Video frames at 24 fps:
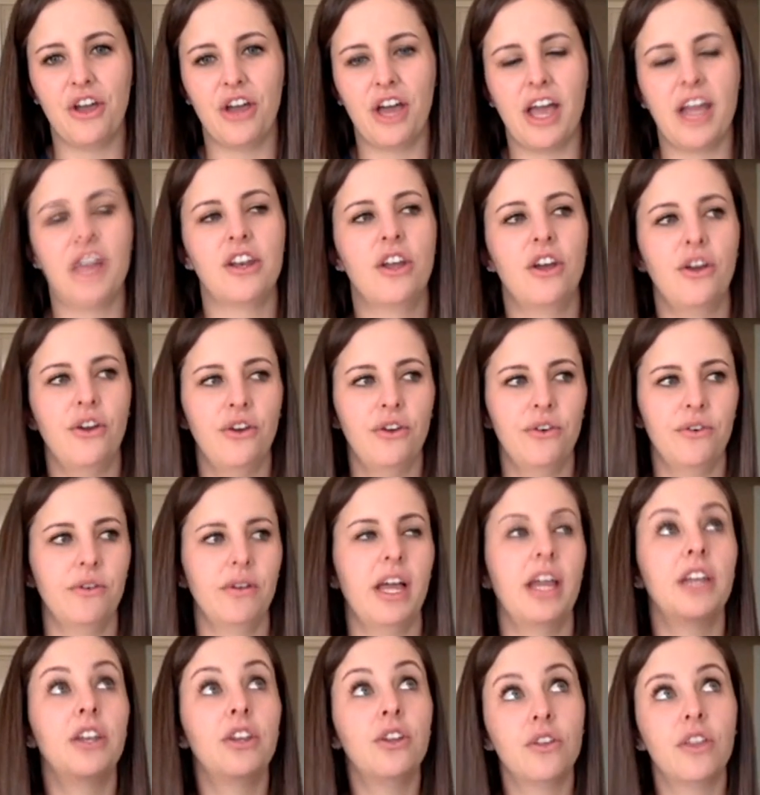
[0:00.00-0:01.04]
i know
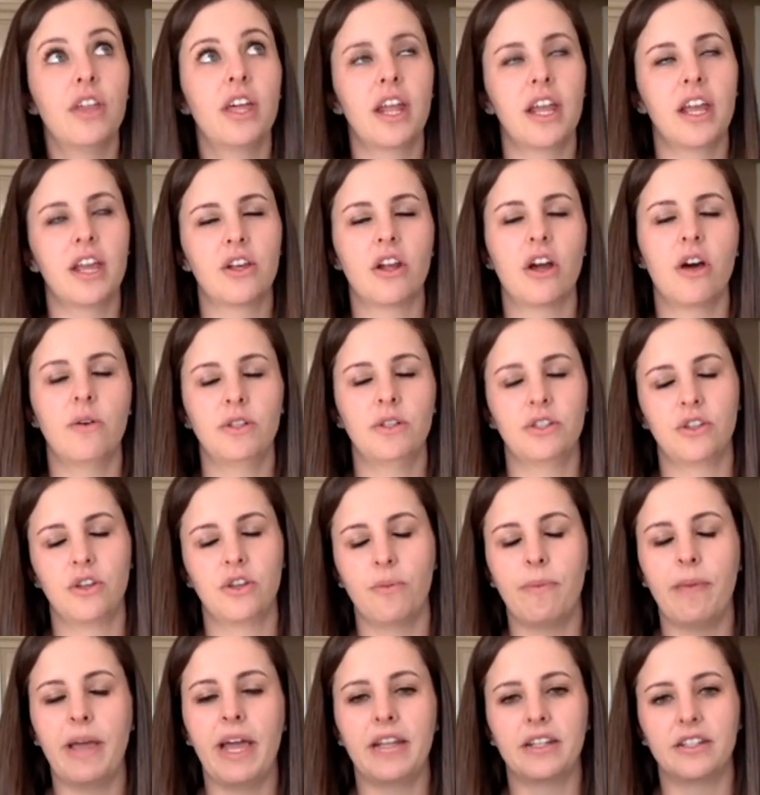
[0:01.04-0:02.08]
i knew that i could always go
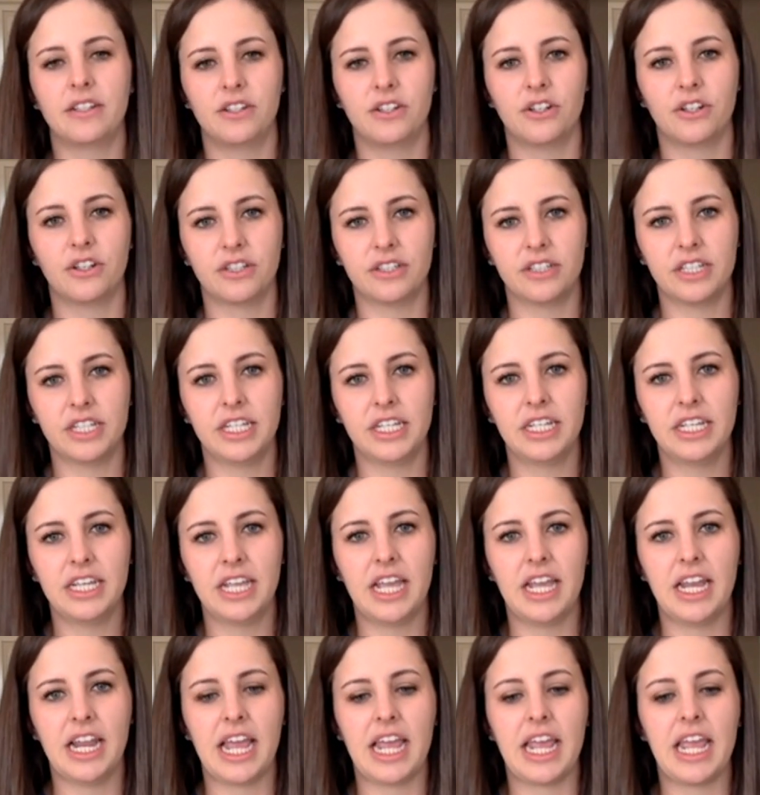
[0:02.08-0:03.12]
back to nursing
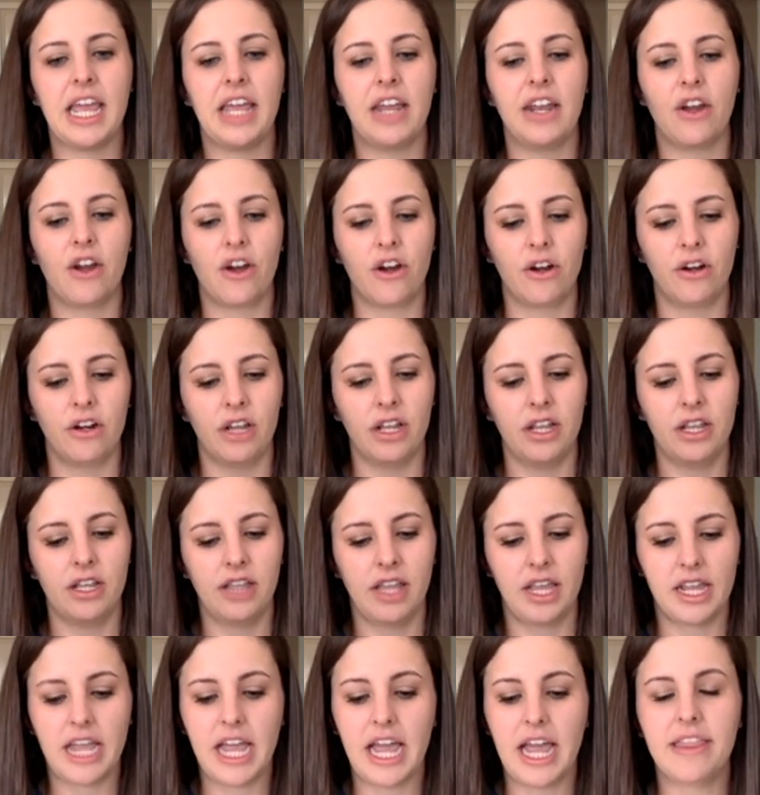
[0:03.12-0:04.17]
and i had already
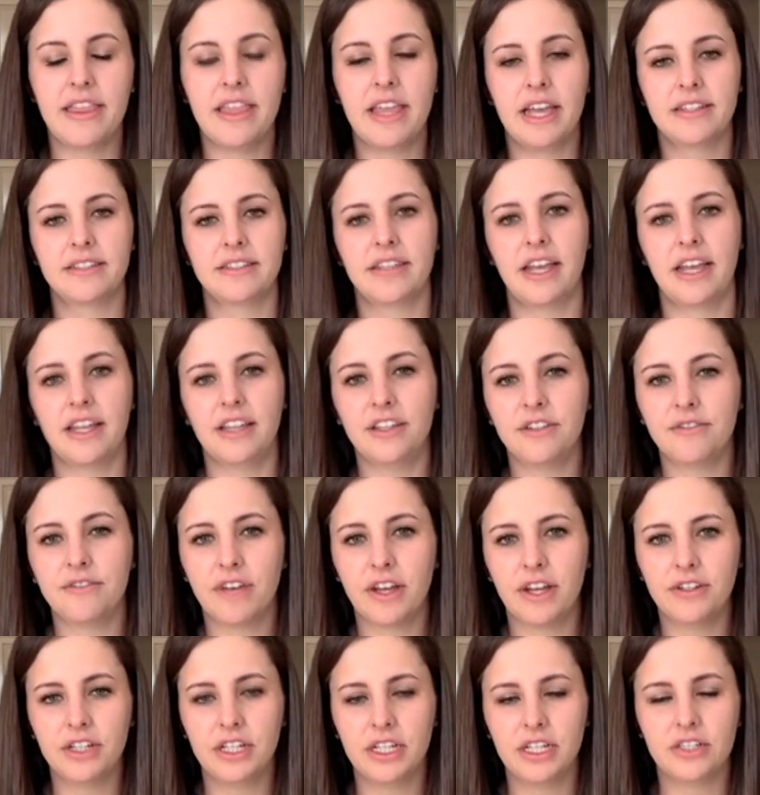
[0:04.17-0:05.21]
like had that solid
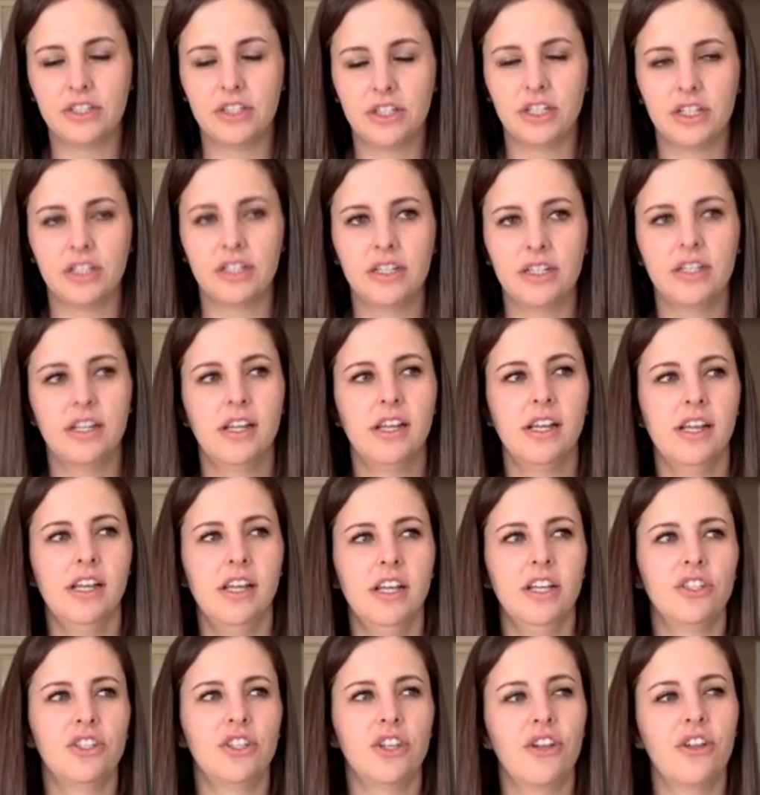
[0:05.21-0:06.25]
foundation
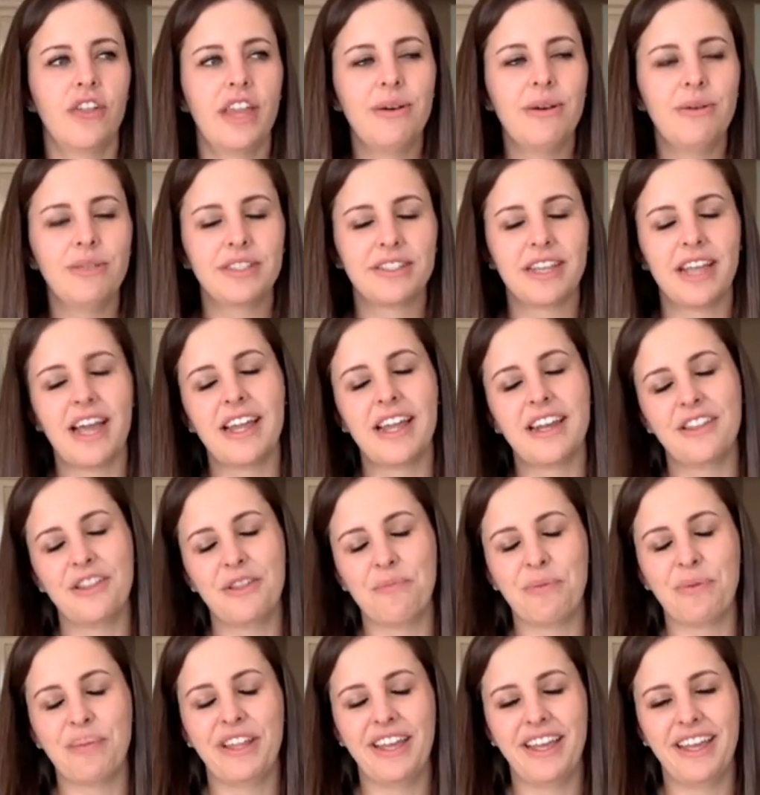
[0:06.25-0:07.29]
so that was kind of the
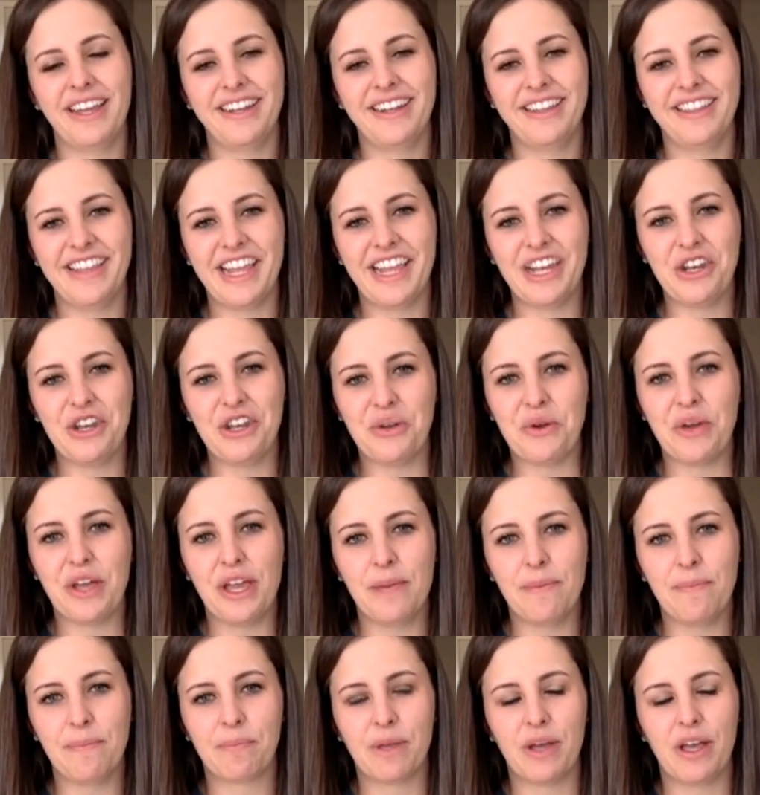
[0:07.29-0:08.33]
plan and they knew
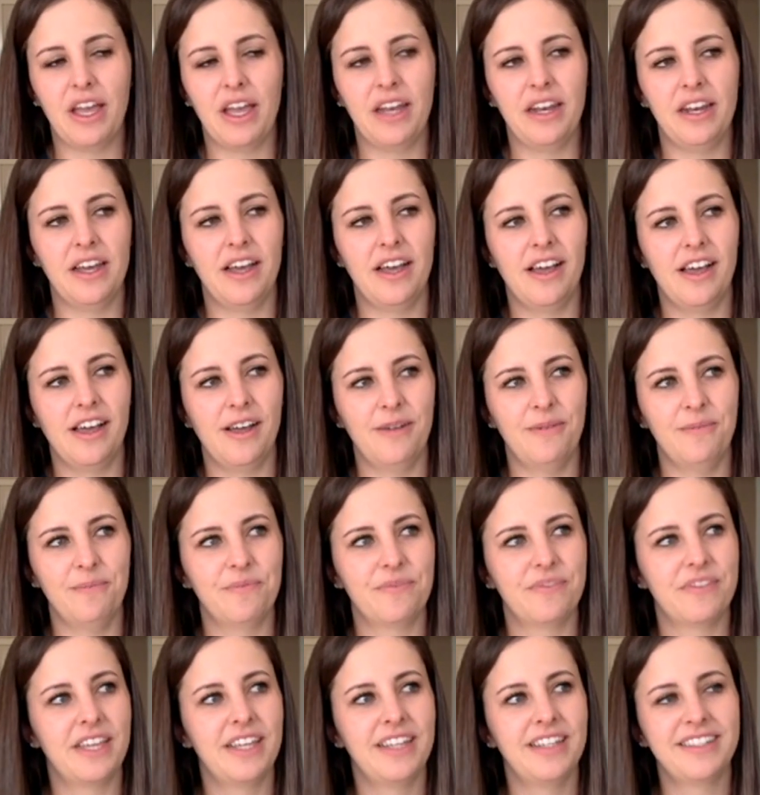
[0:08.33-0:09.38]
it but um,
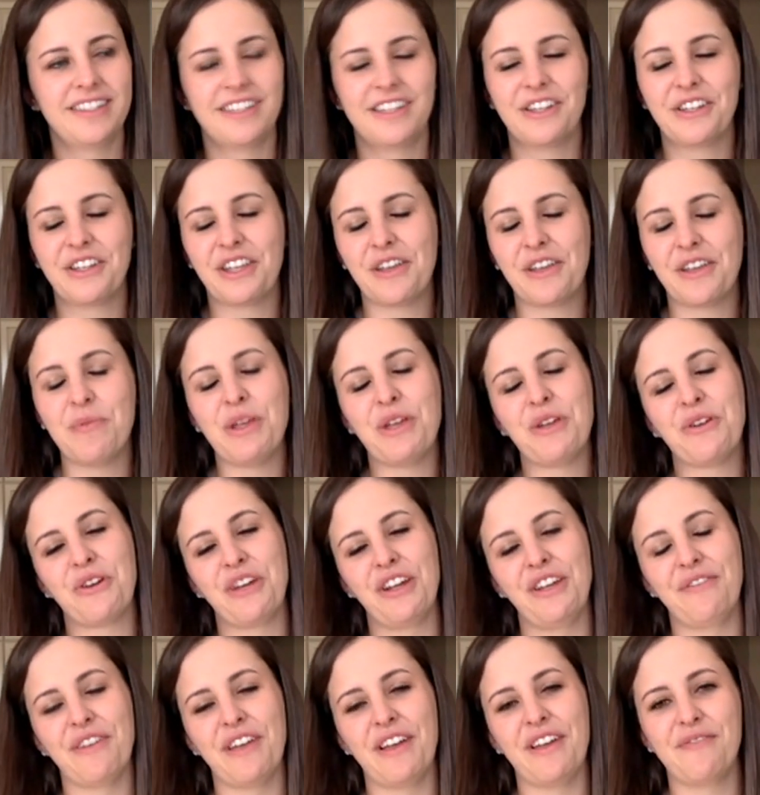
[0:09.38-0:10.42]
they still give me
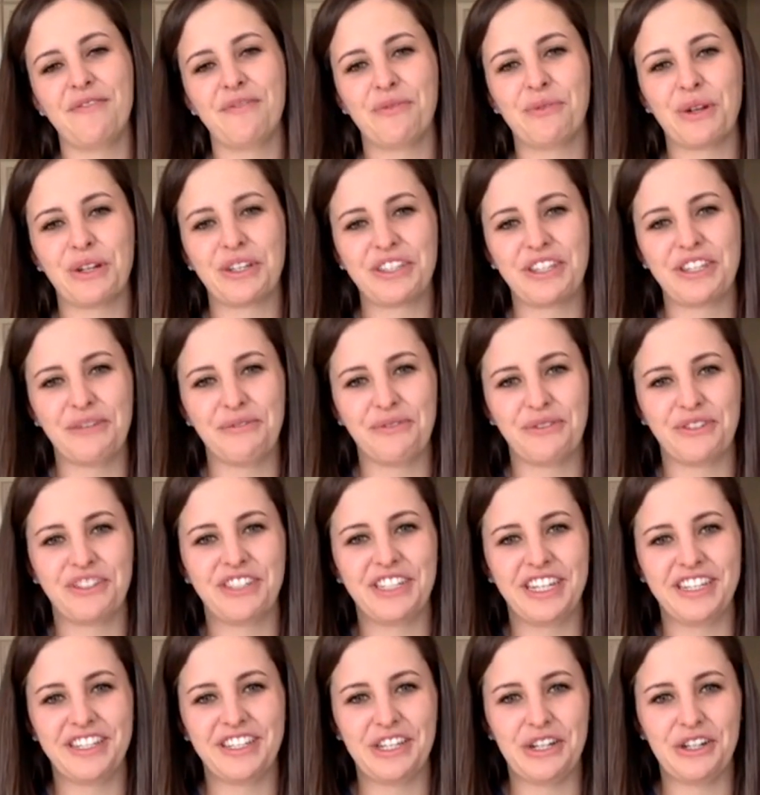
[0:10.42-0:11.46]
grief i've worked there for
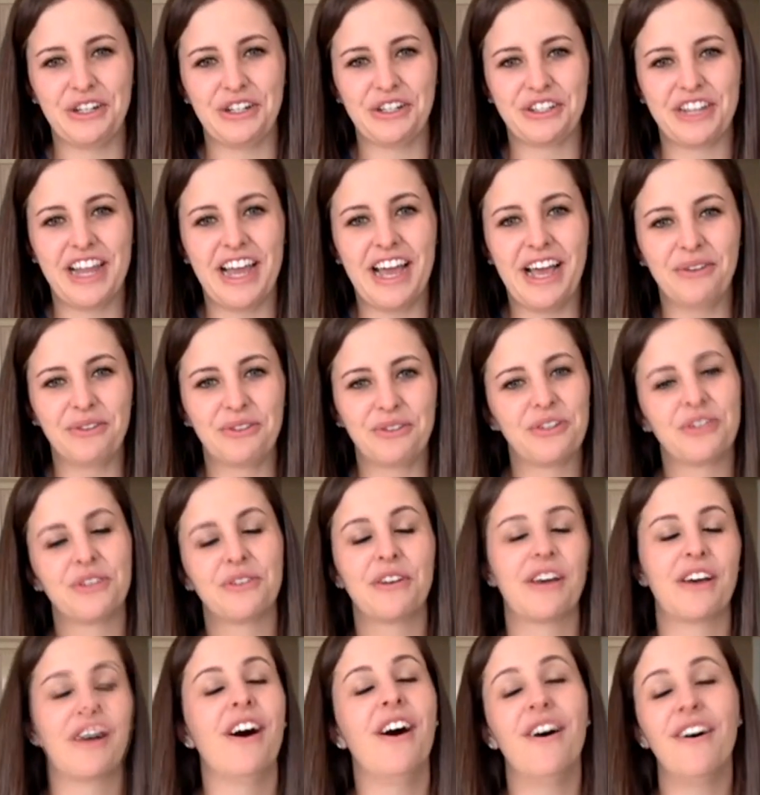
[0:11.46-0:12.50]
six years now so like,
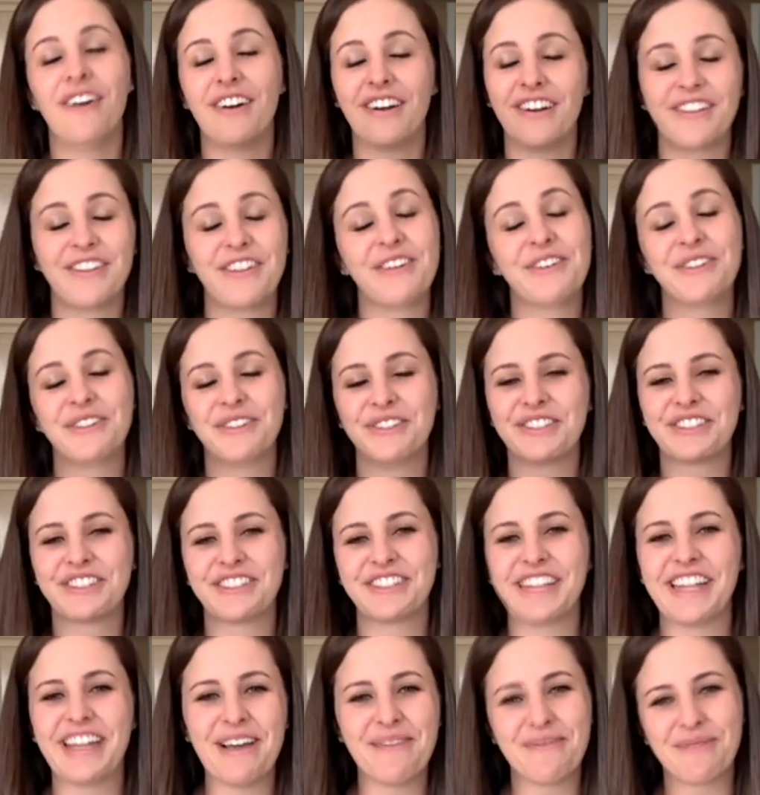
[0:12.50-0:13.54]
oh our local
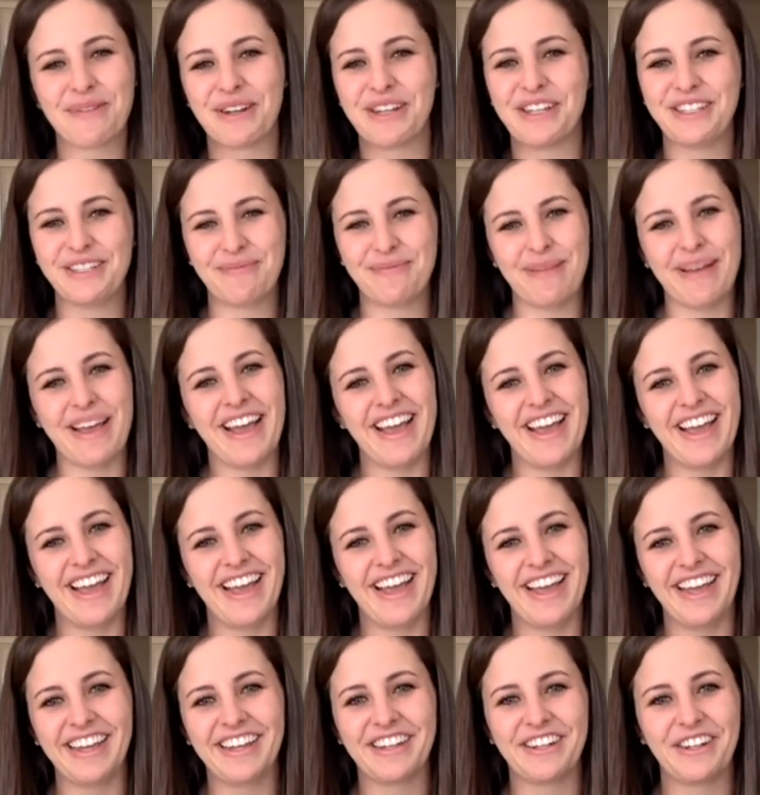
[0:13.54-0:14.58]
celebrities
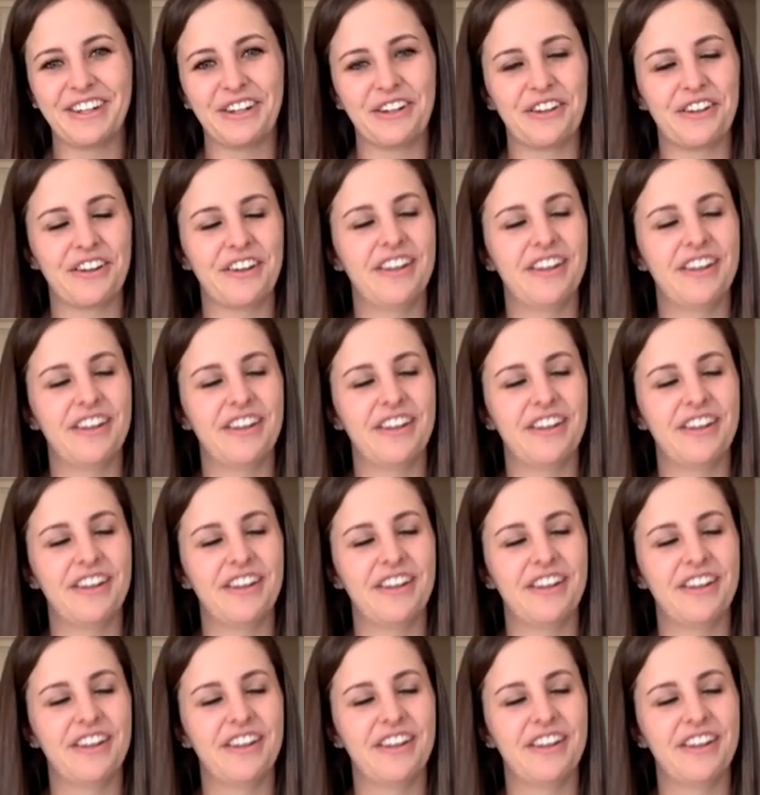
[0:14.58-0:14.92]
back or